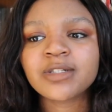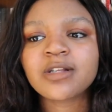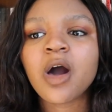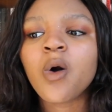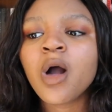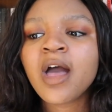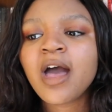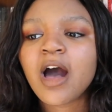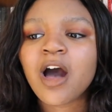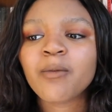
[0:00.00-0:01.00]
So
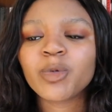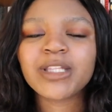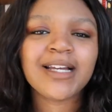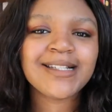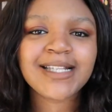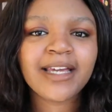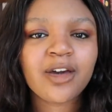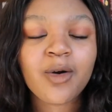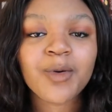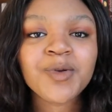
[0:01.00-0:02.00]
what they say
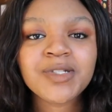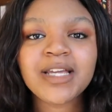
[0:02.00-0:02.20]
goes.